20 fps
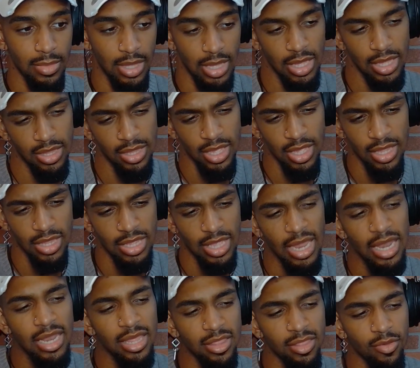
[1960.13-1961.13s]
And
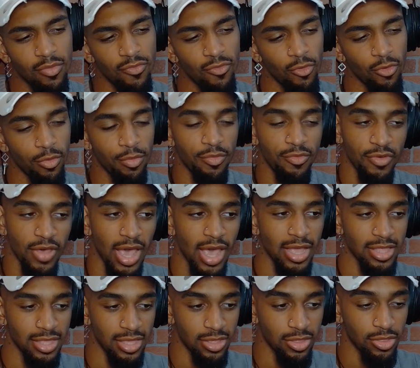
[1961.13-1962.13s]
that is a form of
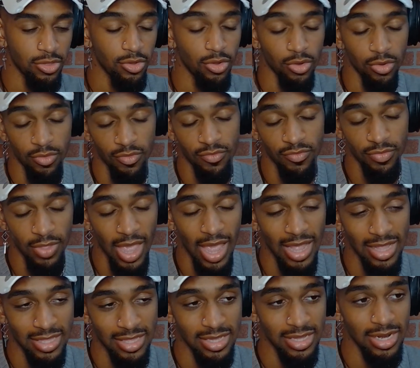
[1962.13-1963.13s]
acting to earth,
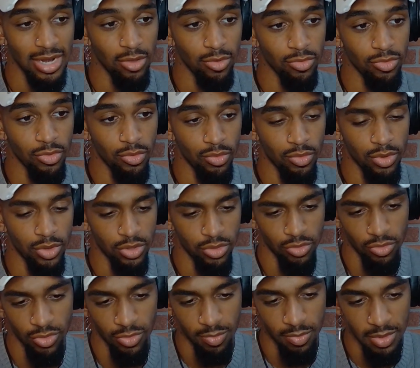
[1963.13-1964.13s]
acting it out too, because
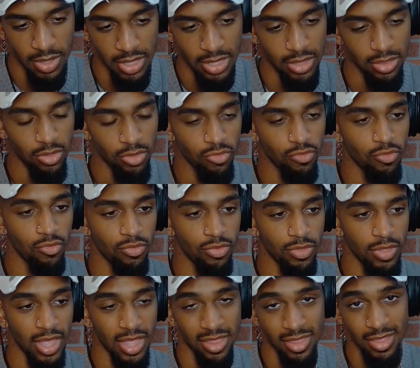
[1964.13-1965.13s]
you're speaking the truth.
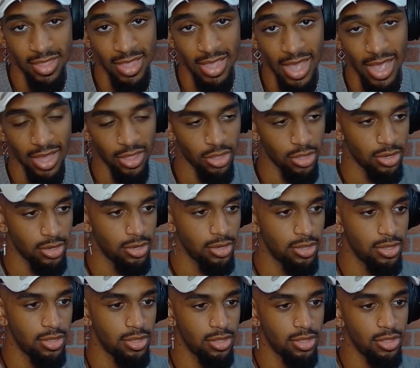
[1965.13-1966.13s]
That's the action.
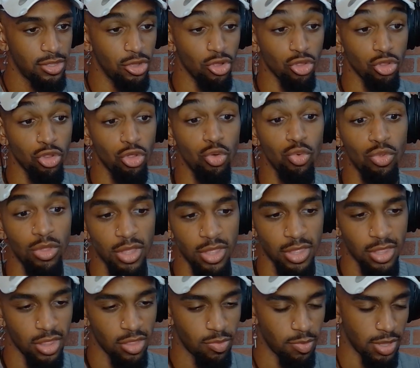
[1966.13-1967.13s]
You're choosing
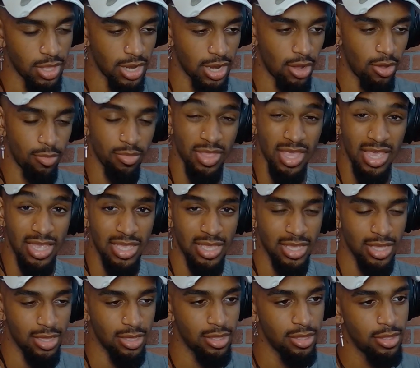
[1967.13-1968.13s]
to speak it out and
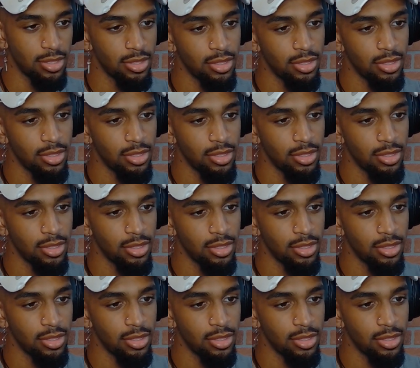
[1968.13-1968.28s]
taking it.